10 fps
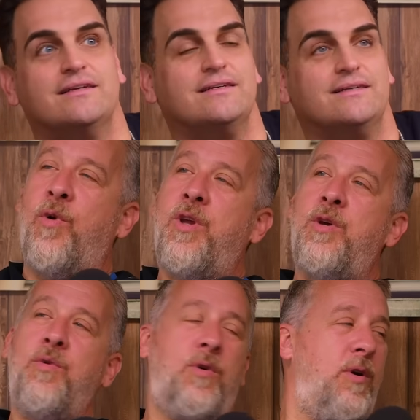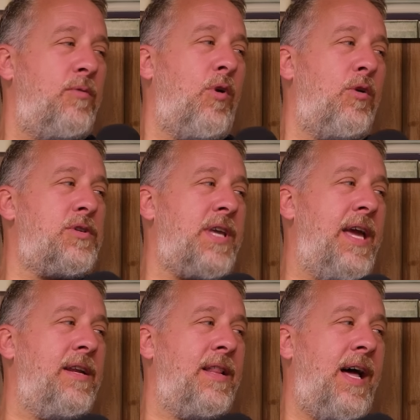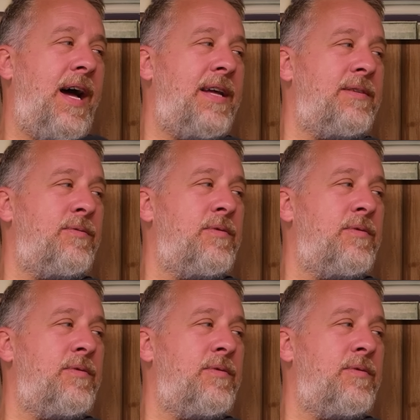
And were you roller skating a lot?